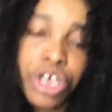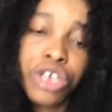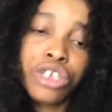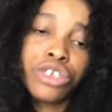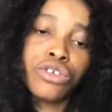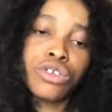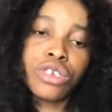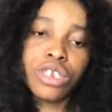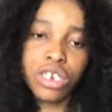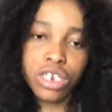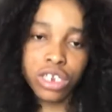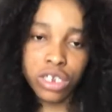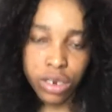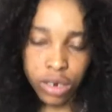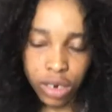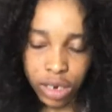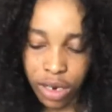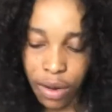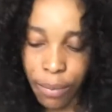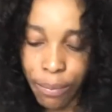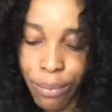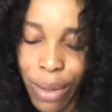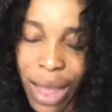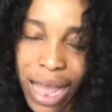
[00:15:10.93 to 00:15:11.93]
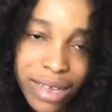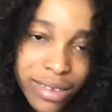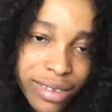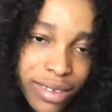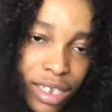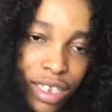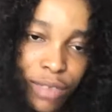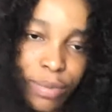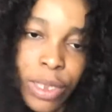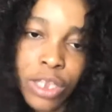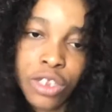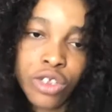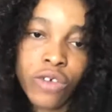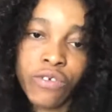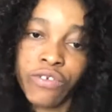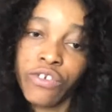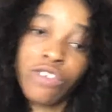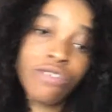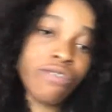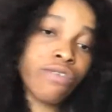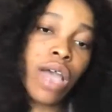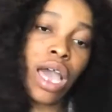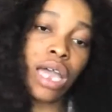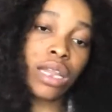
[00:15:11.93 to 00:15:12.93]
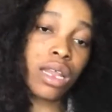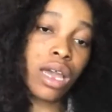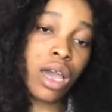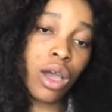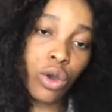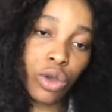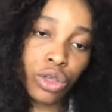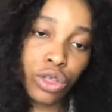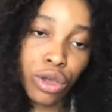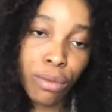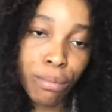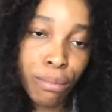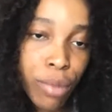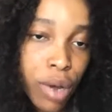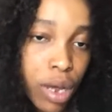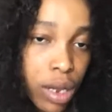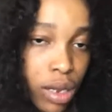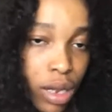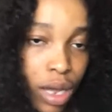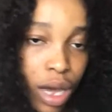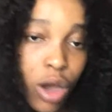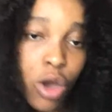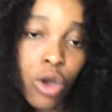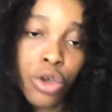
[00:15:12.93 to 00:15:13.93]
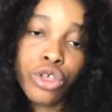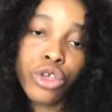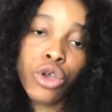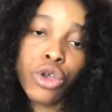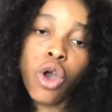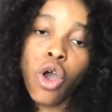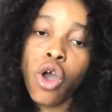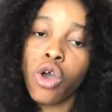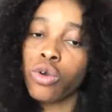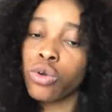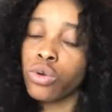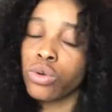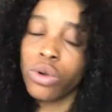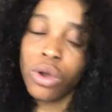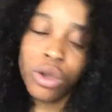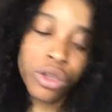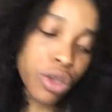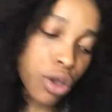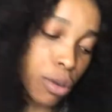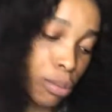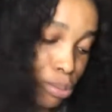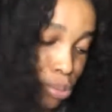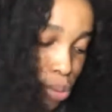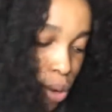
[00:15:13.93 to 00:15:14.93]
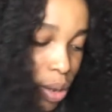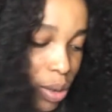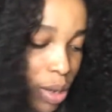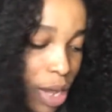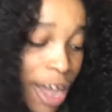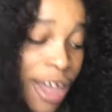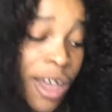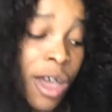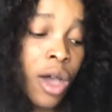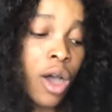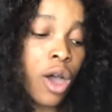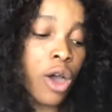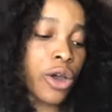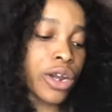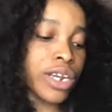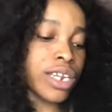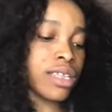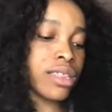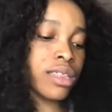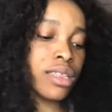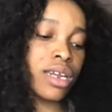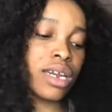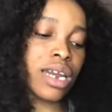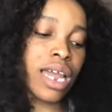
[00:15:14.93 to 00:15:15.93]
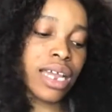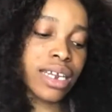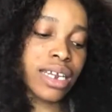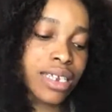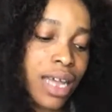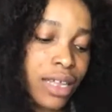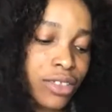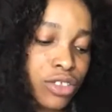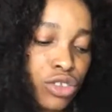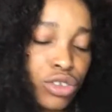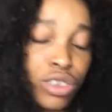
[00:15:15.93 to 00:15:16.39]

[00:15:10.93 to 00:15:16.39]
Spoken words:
You need the bank statement of your father or your mother or your uncle or your brother or anything like that.